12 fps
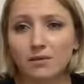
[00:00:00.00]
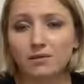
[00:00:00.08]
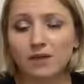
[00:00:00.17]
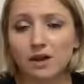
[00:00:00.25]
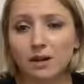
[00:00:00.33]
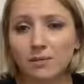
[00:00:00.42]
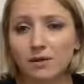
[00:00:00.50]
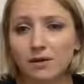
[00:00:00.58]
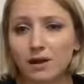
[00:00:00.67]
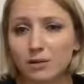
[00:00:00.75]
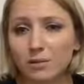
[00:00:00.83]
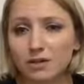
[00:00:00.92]
We'll talk about
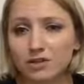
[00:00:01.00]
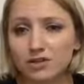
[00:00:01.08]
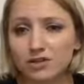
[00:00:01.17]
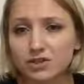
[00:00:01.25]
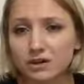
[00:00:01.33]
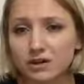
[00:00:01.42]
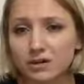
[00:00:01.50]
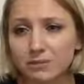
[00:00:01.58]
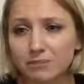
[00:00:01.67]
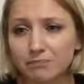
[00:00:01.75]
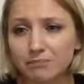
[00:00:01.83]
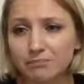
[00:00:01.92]
how much
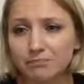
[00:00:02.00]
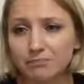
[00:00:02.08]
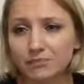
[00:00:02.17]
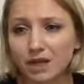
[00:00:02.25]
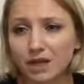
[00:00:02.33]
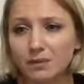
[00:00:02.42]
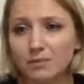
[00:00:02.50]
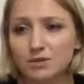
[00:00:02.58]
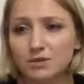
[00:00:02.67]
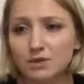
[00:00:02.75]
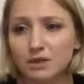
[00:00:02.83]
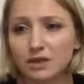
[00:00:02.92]

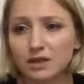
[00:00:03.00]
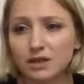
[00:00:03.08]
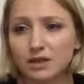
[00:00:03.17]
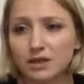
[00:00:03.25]
work